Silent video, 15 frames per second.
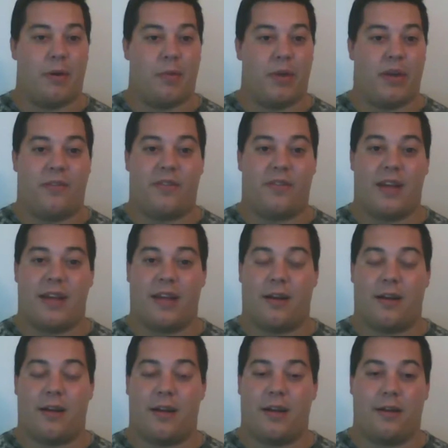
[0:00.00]
mean, we could sit
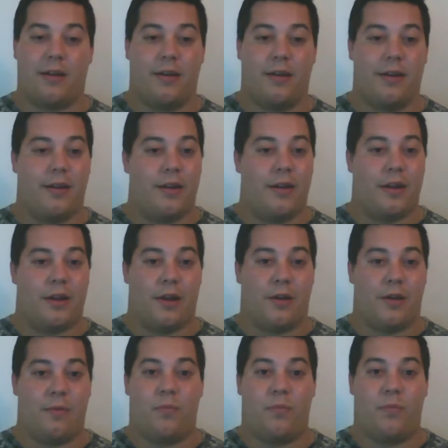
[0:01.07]
here and
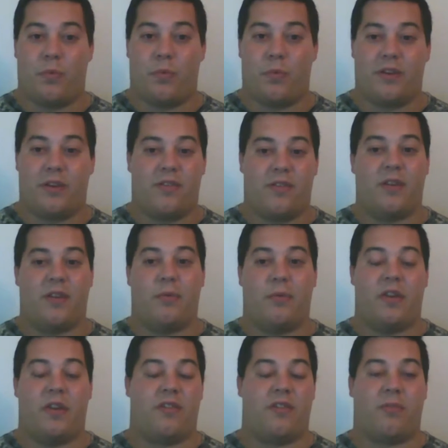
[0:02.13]
we just
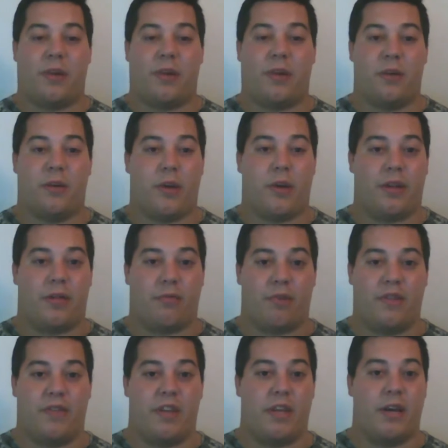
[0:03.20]
explained away
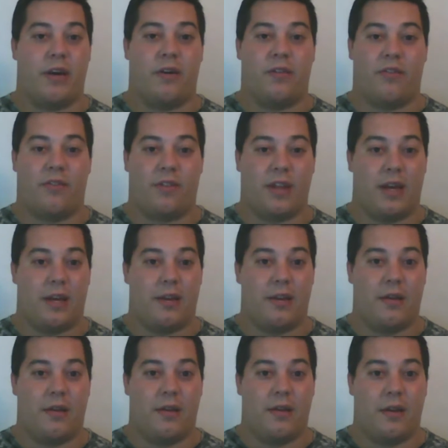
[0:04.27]
3 videos that
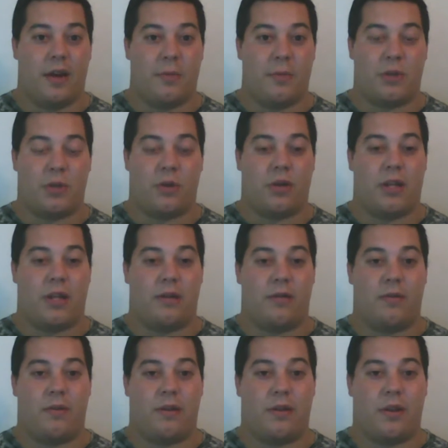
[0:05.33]
I'm sure
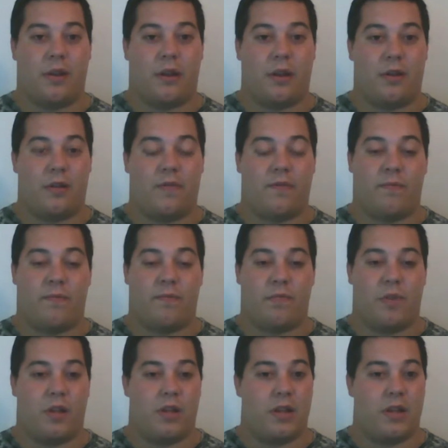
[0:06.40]
that
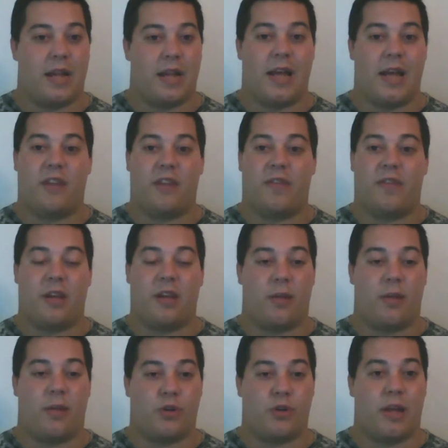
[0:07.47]
that last
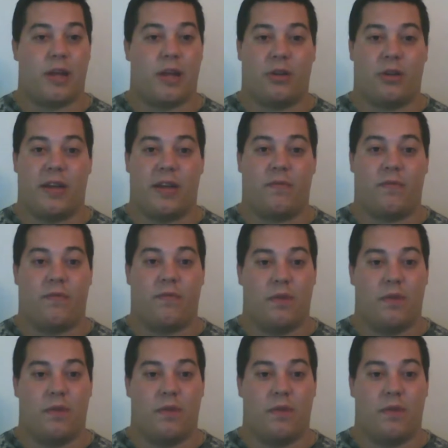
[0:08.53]
video, I'm sure they believe